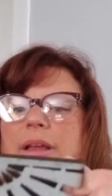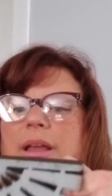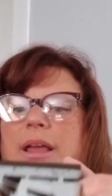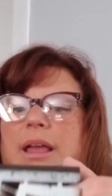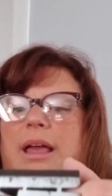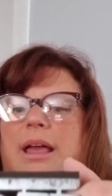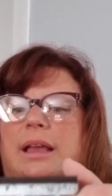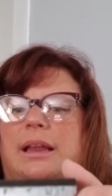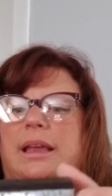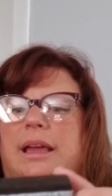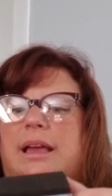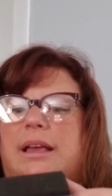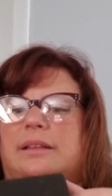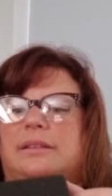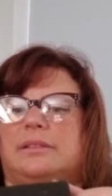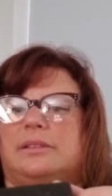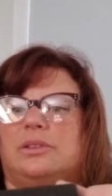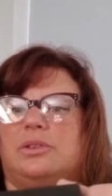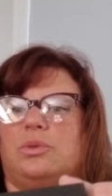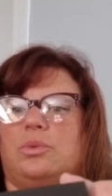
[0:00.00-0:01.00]
and it has
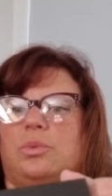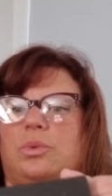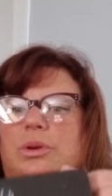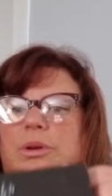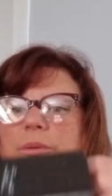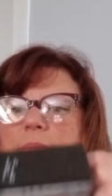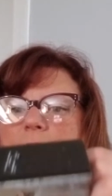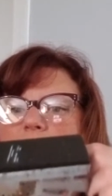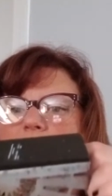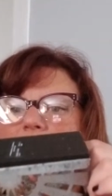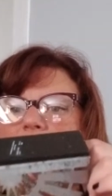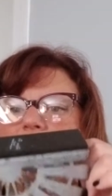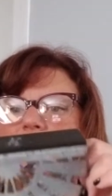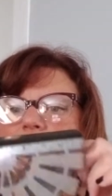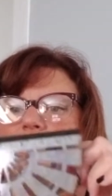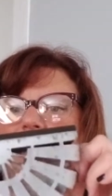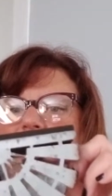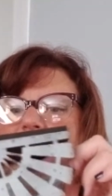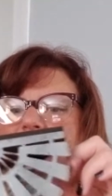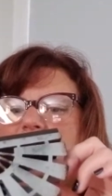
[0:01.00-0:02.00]
a little wooden
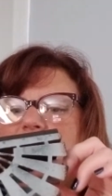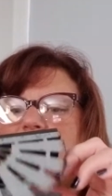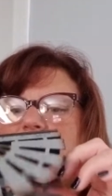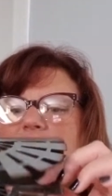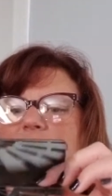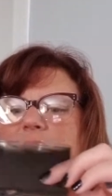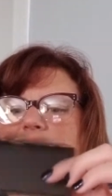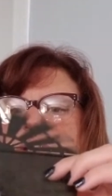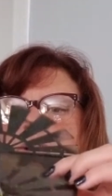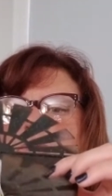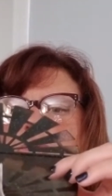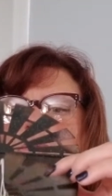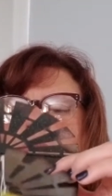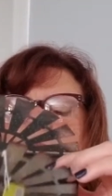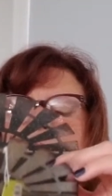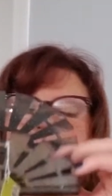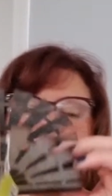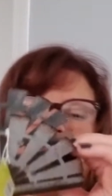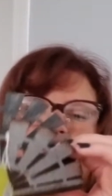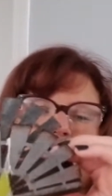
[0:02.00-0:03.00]
bottom. It's very cute.
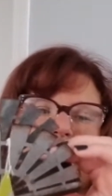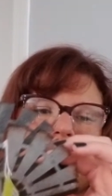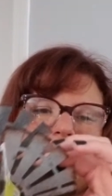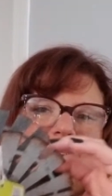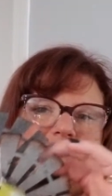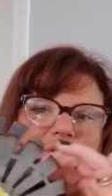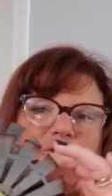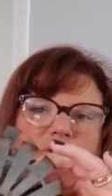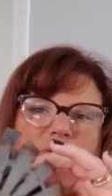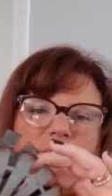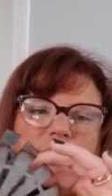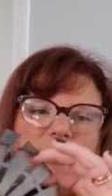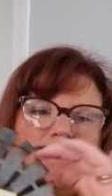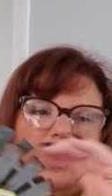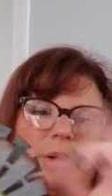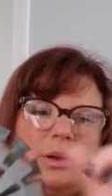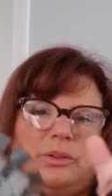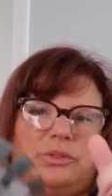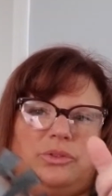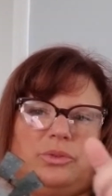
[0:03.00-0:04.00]
I'm not sure if I'm
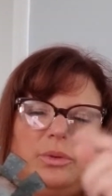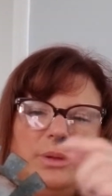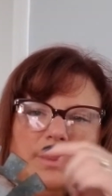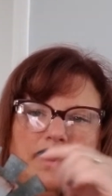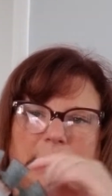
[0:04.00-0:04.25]
going to do it in my